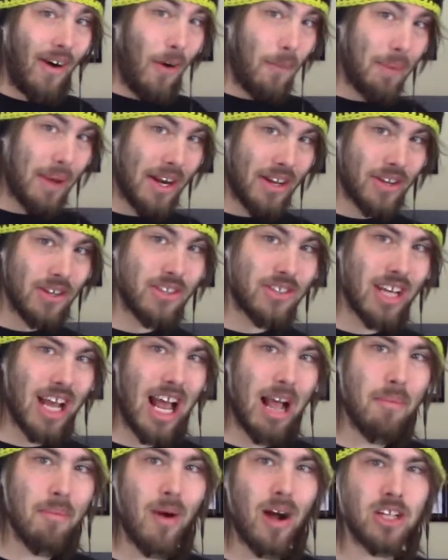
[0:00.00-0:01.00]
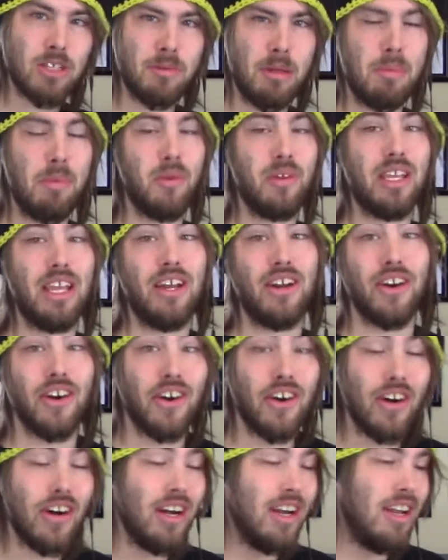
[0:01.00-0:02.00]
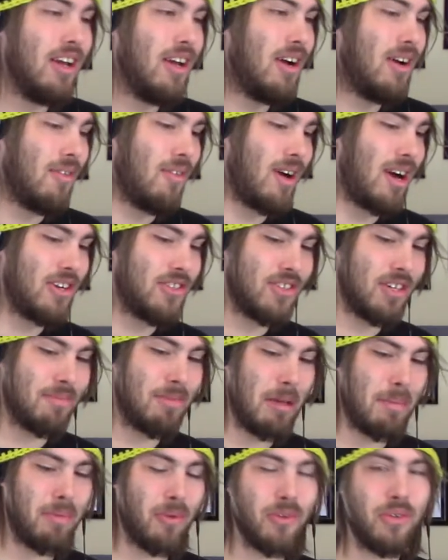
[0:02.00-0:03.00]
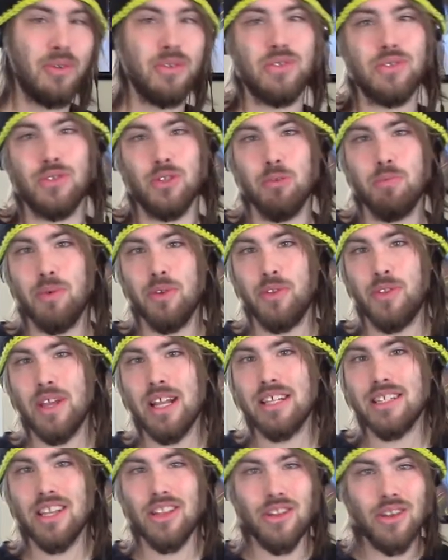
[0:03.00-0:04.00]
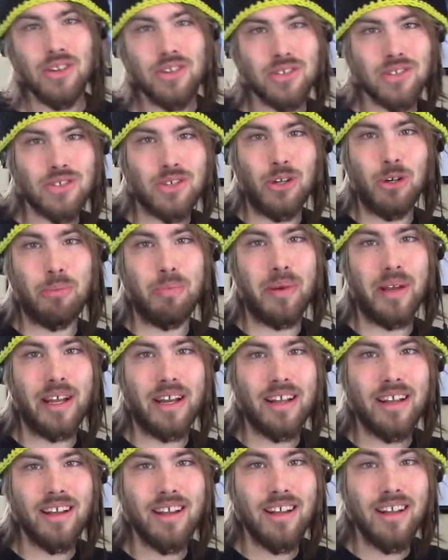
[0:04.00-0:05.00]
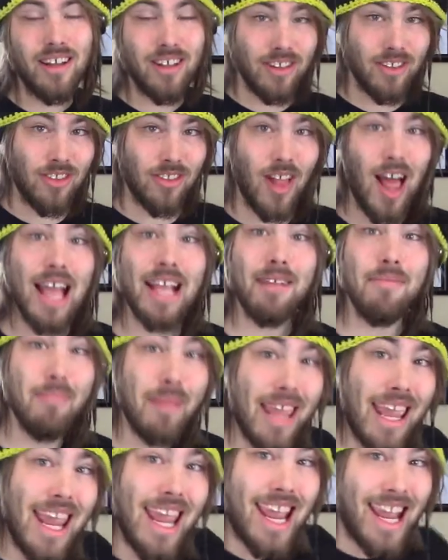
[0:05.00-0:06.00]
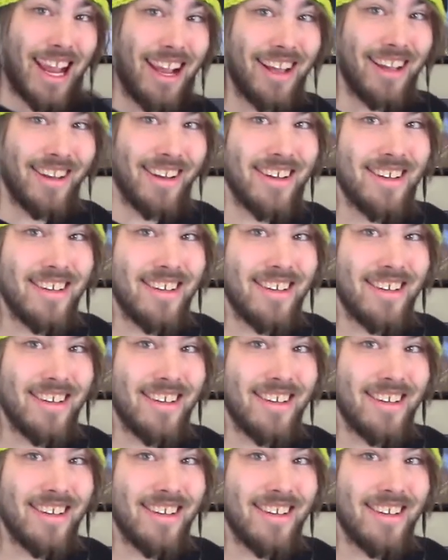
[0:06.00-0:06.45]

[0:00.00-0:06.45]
I hope you had a good time watching people get hurt, watching people do stupid things and look stupid. Like me.